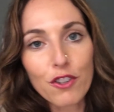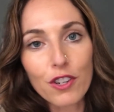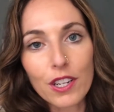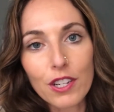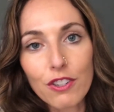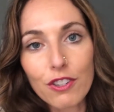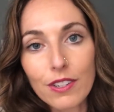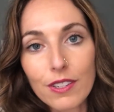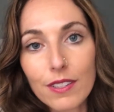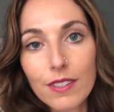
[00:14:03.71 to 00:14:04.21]
and
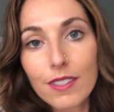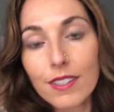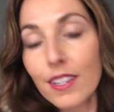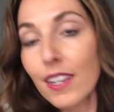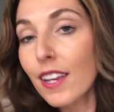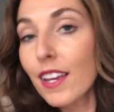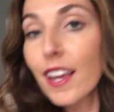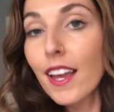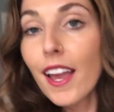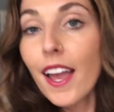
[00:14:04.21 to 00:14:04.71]
just
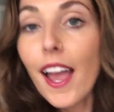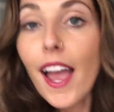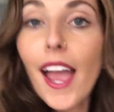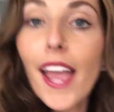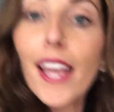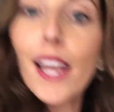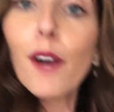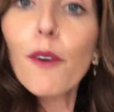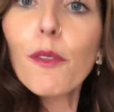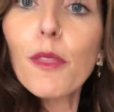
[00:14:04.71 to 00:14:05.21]

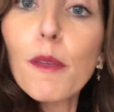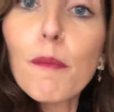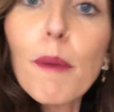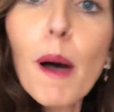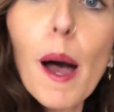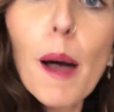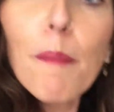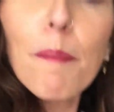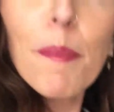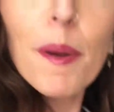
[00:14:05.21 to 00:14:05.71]
hang out with the
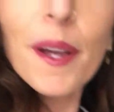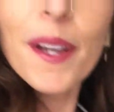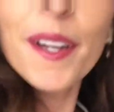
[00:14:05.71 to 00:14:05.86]
pup.